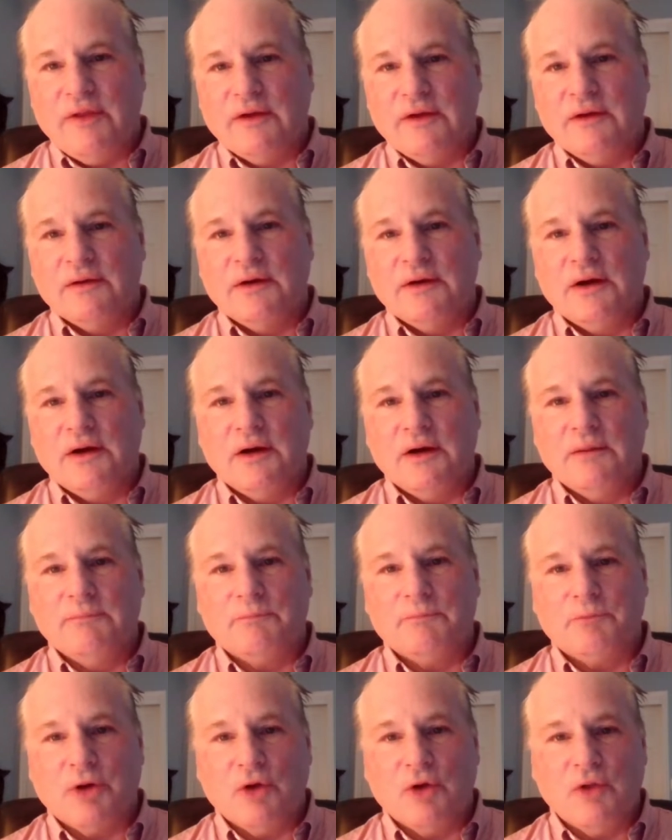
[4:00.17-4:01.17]
in the
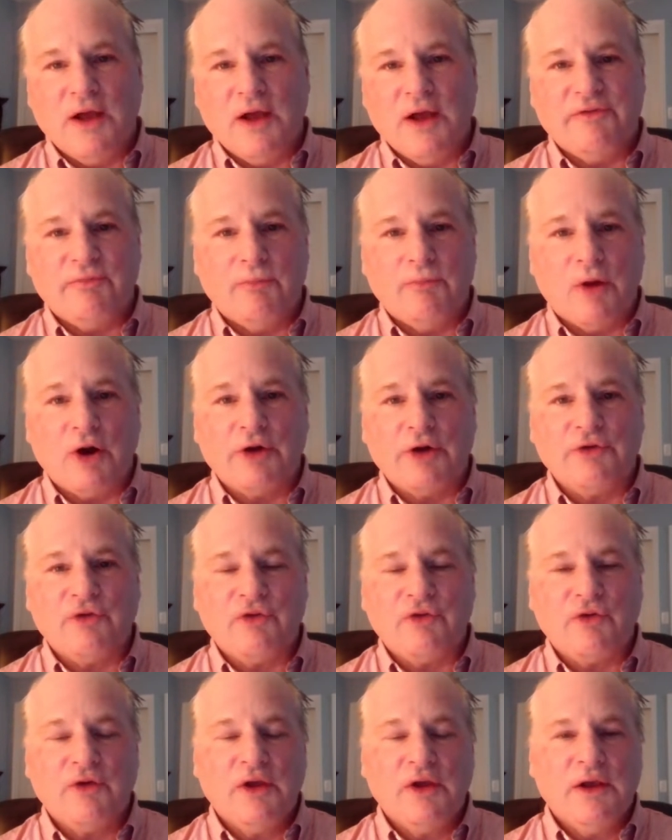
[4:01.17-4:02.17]
um, pro-life
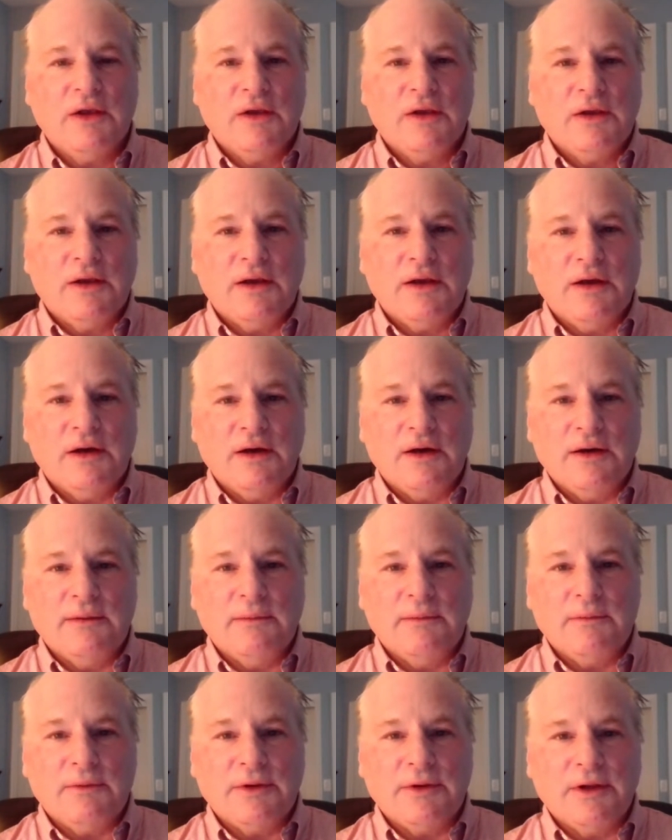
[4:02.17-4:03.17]
march.
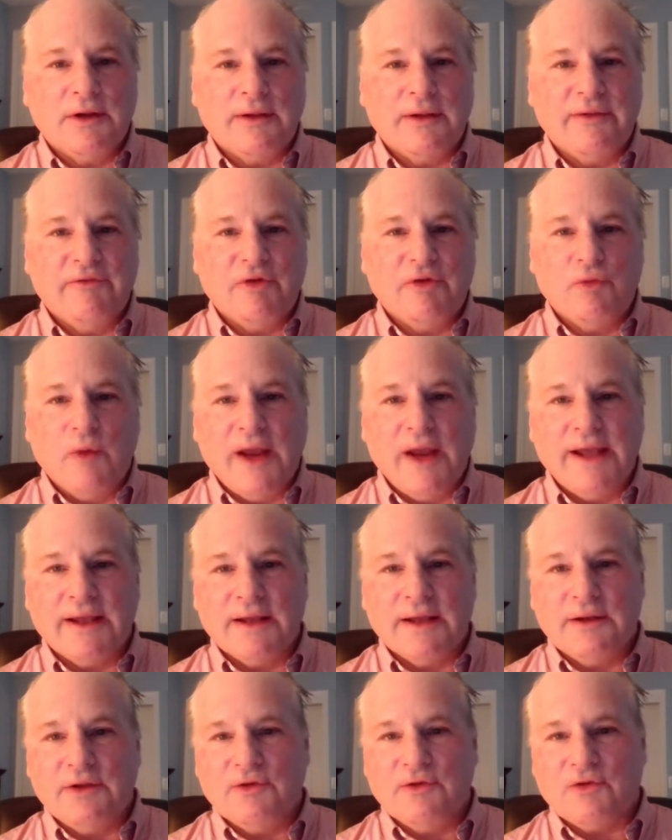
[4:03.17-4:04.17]
Uh, you know, even
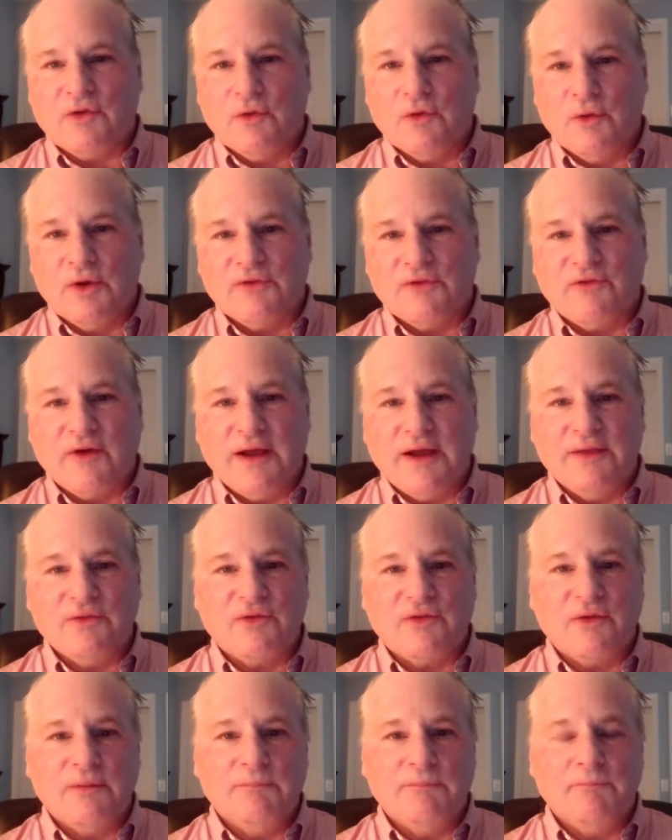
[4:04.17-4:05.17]
Reagan used to always
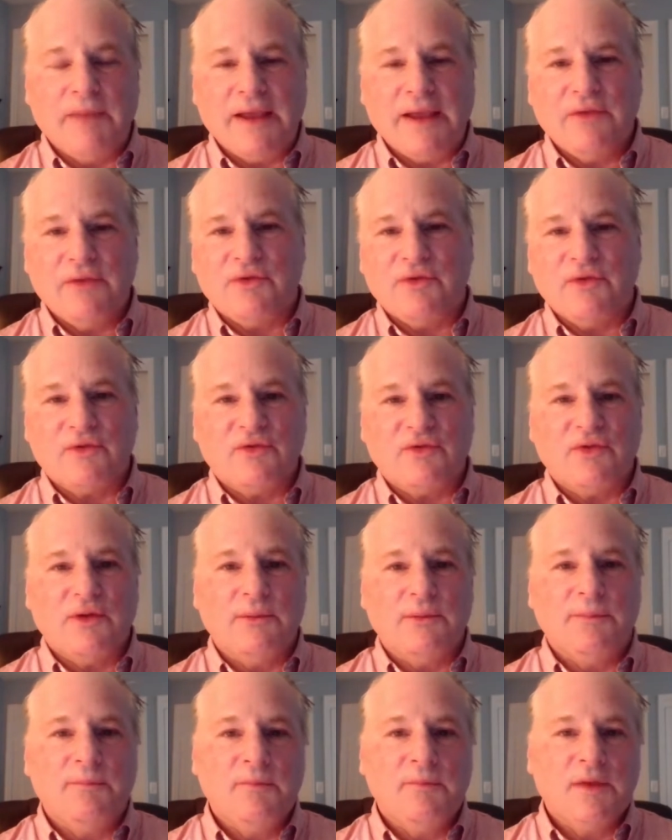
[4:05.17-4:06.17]
find some basis
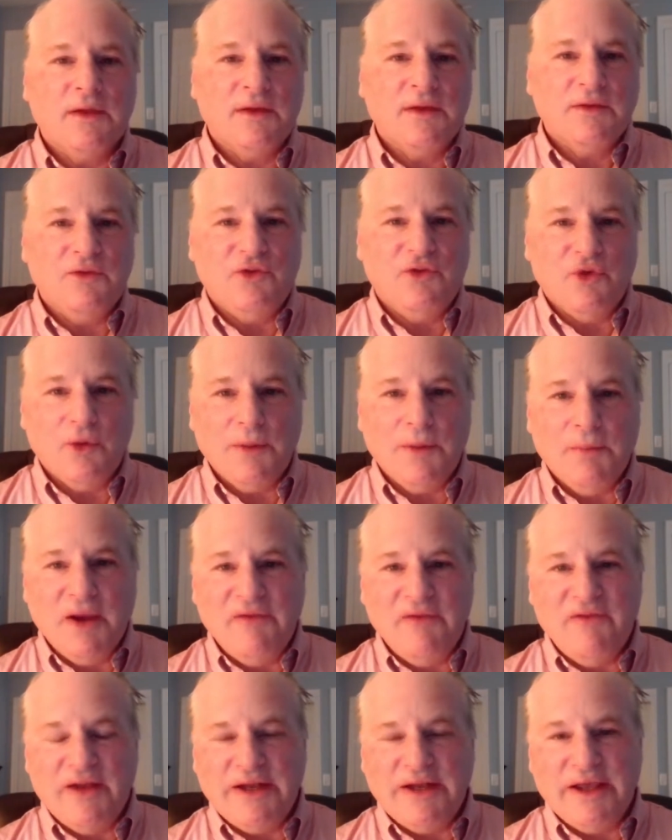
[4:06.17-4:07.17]
to do it
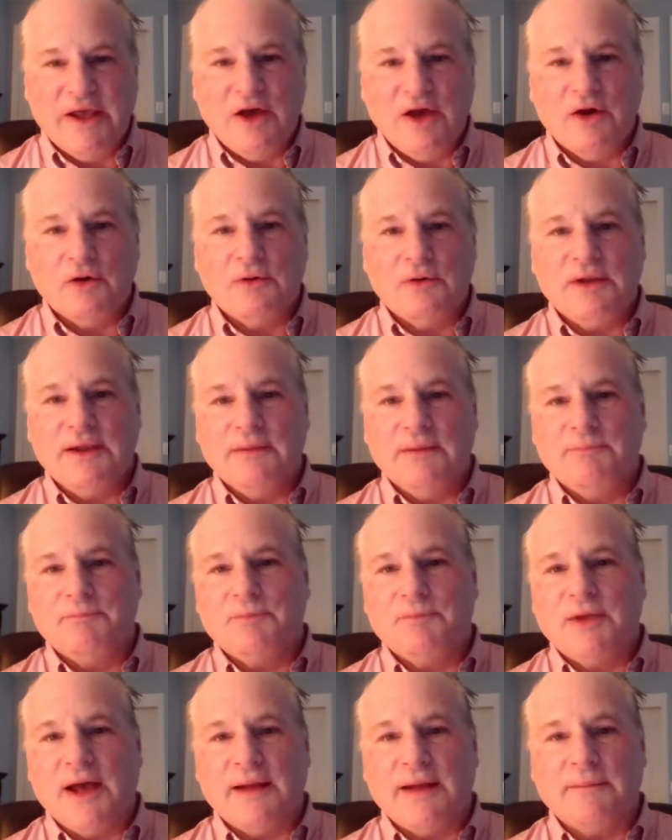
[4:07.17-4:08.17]
by video. He
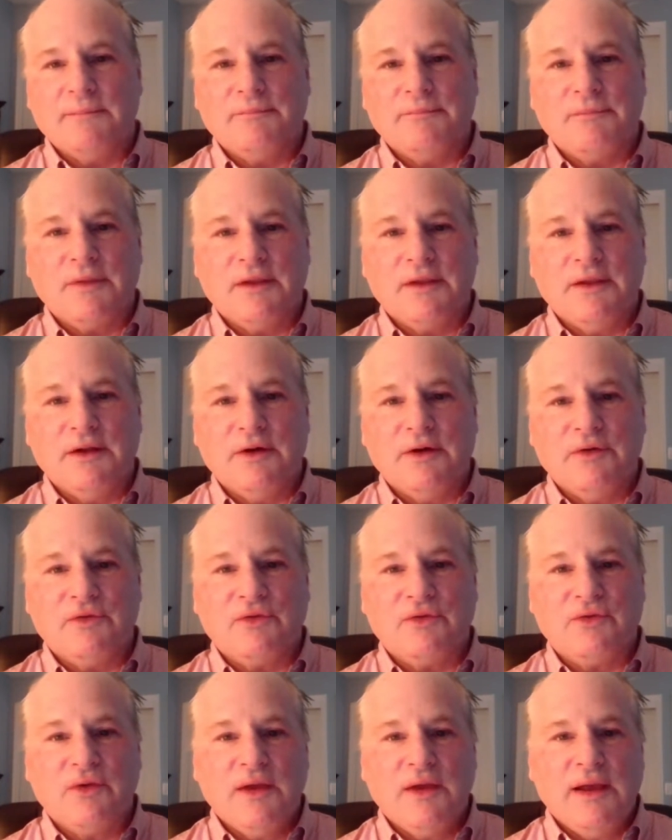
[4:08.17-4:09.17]
got, you know,
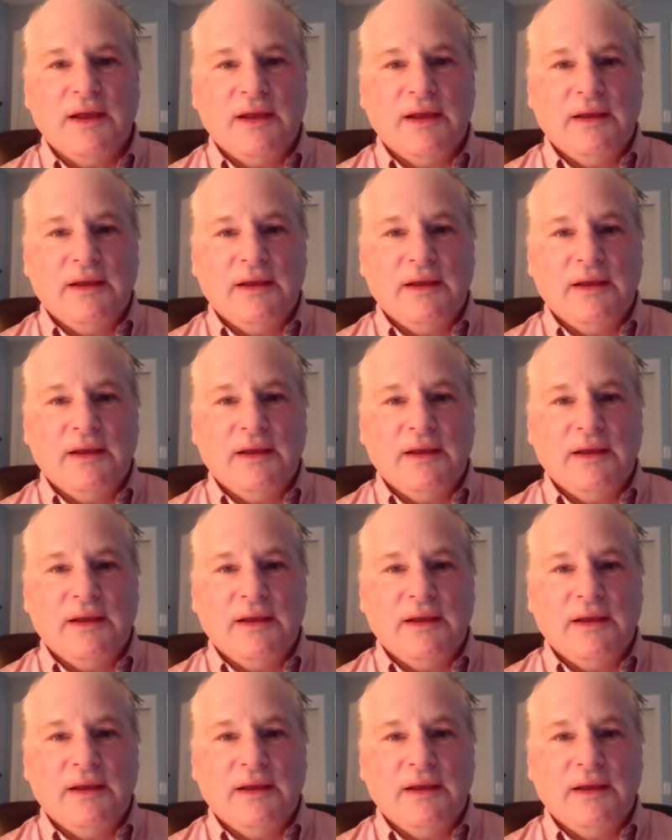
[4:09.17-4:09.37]
his,